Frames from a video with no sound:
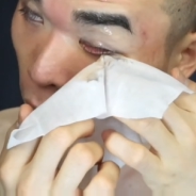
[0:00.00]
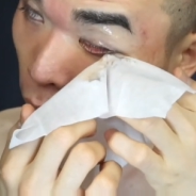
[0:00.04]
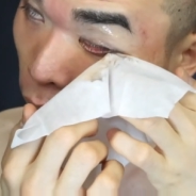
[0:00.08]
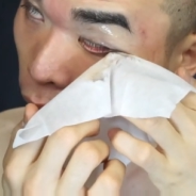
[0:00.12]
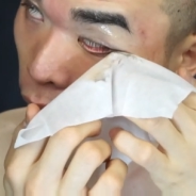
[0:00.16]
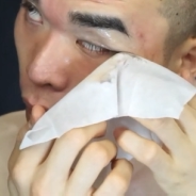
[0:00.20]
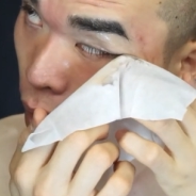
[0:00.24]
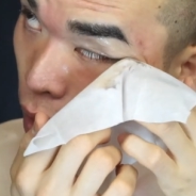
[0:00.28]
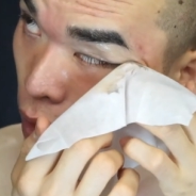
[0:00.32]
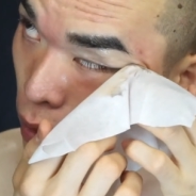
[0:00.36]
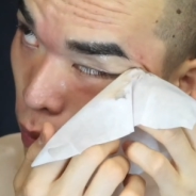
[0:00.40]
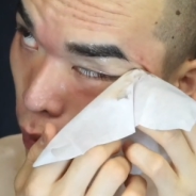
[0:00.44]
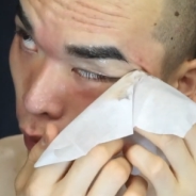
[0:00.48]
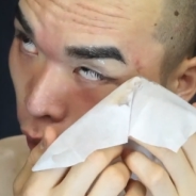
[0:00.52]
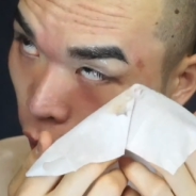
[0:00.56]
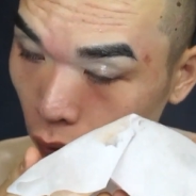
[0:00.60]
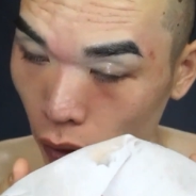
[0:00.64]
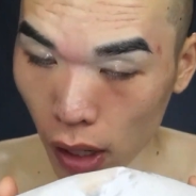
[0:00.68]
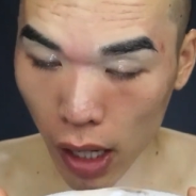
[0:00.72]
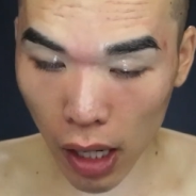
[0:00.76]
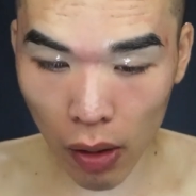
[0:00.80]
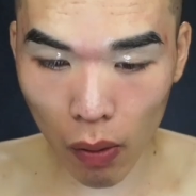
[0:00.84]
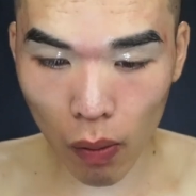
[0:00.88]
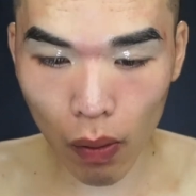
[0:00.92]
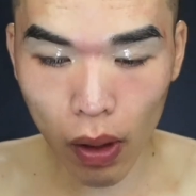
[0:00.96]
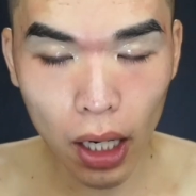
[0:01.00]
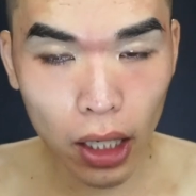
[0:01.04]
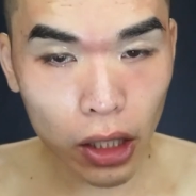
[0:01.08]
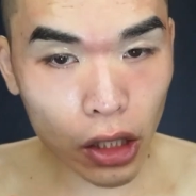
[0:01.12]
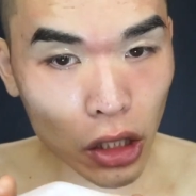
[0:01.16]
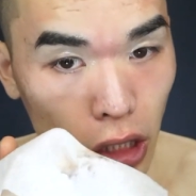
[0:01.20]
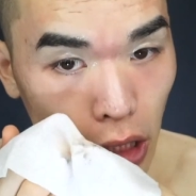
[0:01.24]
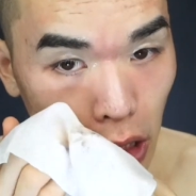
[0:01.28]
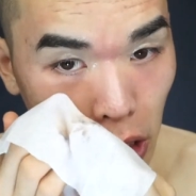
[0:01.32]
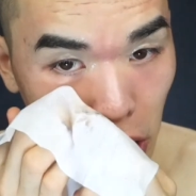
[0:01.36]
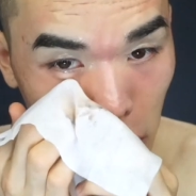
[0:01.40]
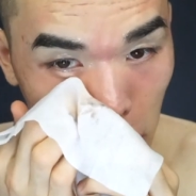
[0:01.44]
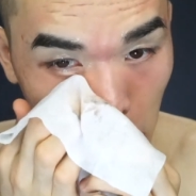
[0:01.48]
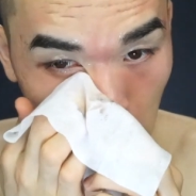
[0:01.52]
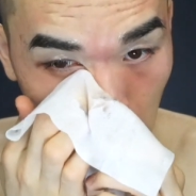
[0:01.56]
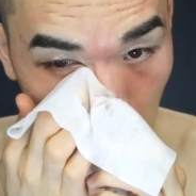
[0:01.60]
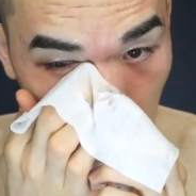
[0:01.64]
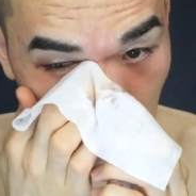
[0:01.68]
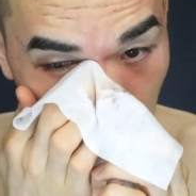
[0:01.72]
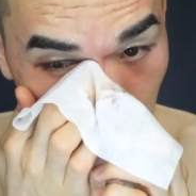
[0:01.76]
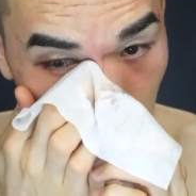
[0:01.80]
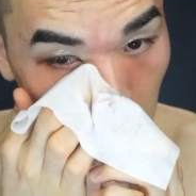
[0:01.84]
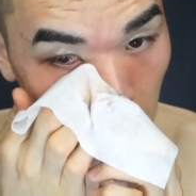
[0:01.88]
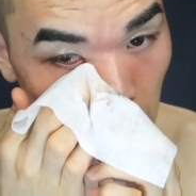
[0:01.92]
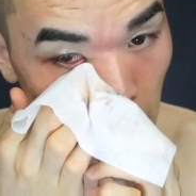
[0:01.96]
my face before I wash it,
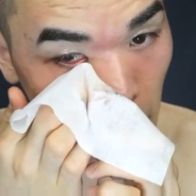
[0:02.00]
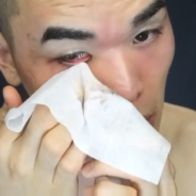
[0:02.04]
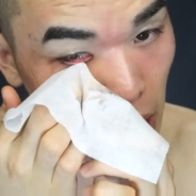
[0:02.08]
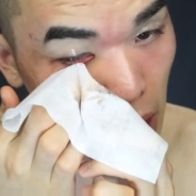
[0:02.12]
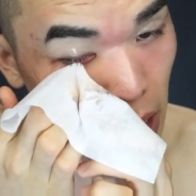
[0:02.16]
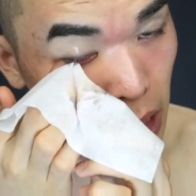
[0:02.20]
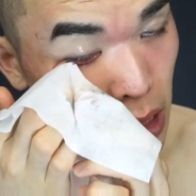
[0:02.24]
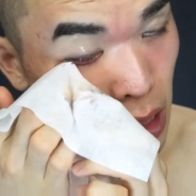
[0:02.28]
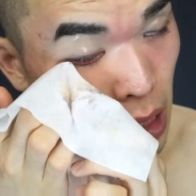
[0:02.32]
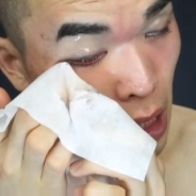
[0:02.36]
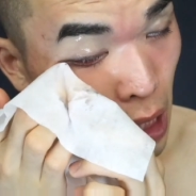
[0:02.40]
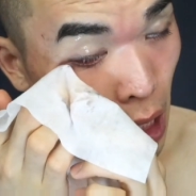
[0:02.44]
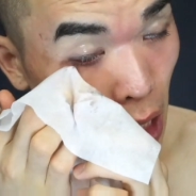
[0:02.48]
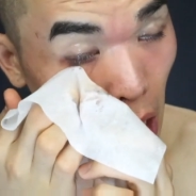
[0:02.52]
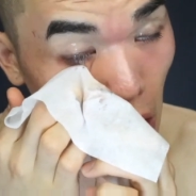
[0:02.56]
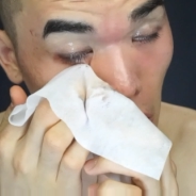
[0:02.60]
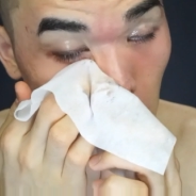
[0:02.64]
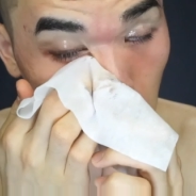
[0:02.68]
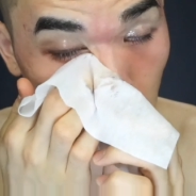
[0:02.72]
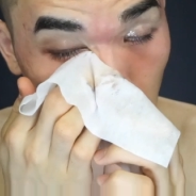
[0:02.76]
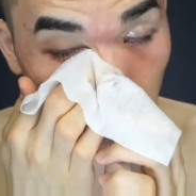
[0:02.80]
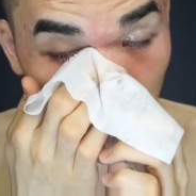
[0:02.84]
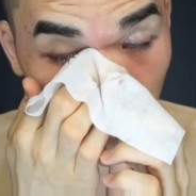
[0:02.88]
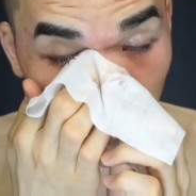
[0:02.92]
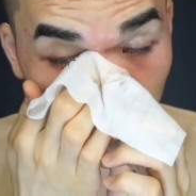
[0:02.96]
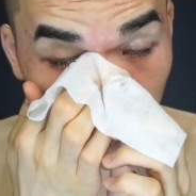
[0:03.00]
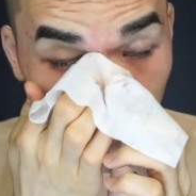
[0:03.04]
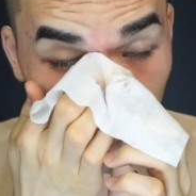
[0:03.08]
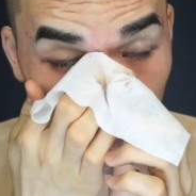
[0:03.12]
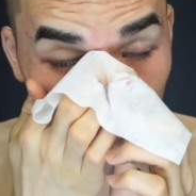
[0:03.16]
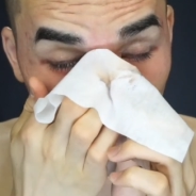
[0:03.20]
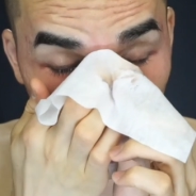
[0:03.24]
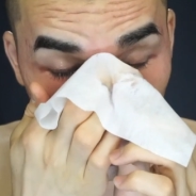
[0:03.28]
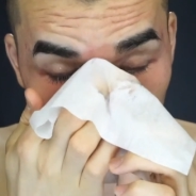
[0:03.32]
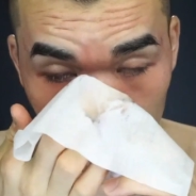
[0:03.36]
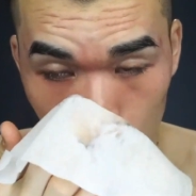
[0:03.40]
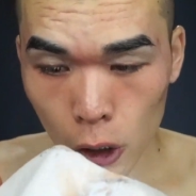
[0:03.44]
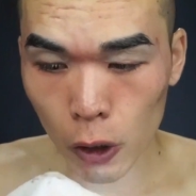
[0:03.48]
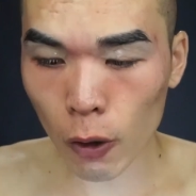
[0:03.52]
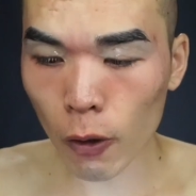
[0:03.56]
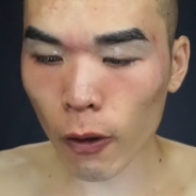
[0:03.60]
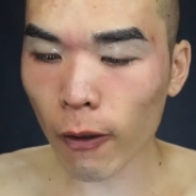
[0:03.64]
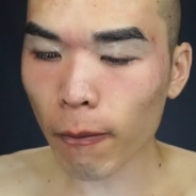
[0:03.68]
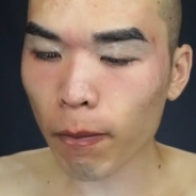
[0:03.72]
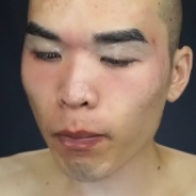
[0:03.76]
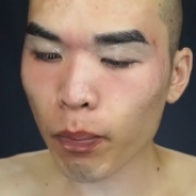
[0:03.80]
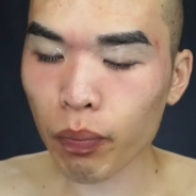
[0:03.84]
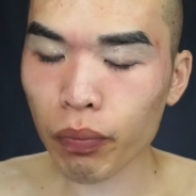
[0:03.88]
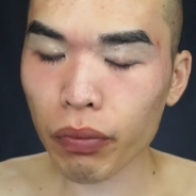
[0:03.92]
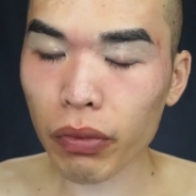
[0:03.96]
just because you never
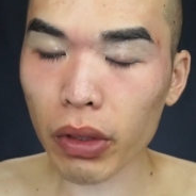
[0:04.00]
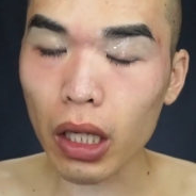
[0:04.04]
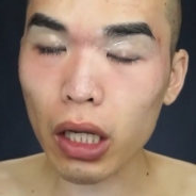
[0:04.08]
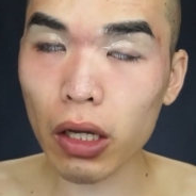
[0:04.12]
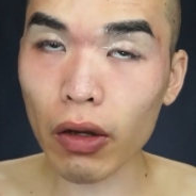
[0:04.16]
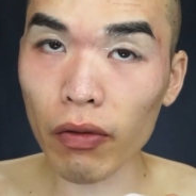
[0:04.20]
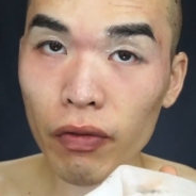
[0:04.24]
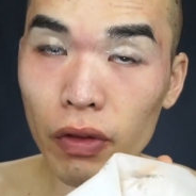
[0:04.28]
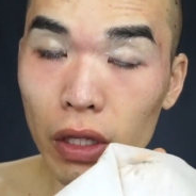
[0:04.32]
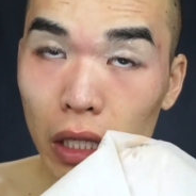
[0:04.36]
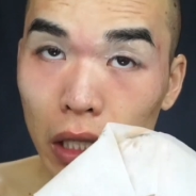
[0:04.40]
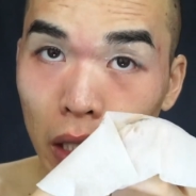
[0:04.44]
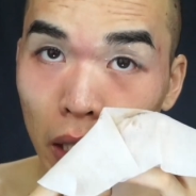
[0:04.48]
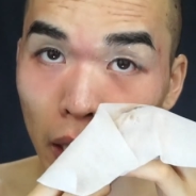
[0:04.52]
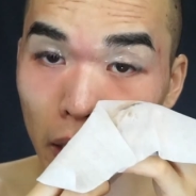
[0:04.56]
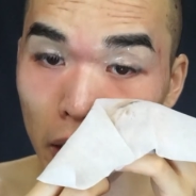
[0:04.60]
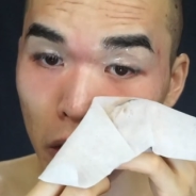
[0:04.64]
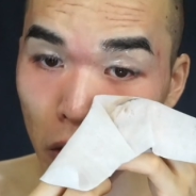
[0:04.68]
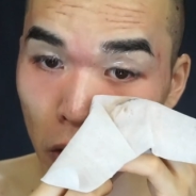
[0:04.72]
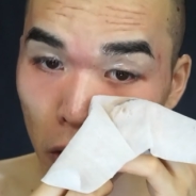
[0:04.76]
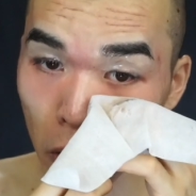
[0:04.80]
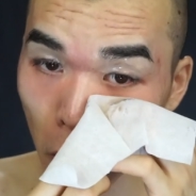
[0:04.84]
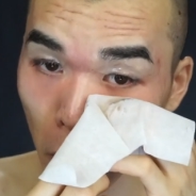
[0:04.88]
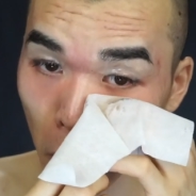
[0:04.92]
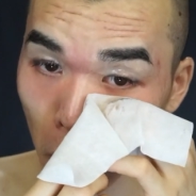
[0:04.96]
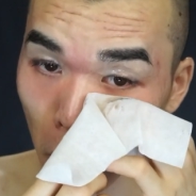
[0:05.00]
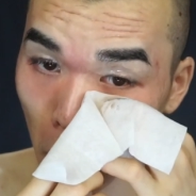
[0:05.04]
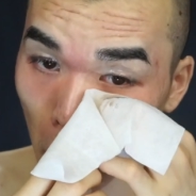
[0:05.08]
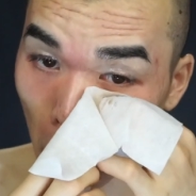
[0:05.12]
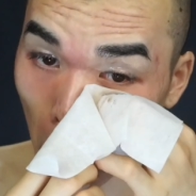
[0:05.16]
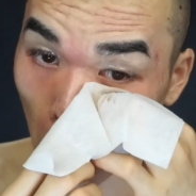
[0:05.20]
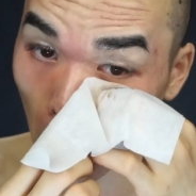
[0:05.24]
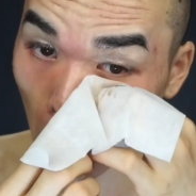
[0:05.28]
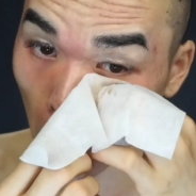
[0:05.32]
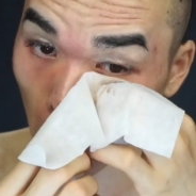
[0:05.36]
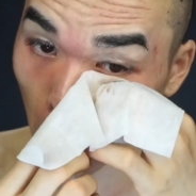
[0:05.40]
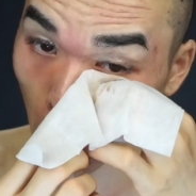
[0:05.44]
know if the cleanser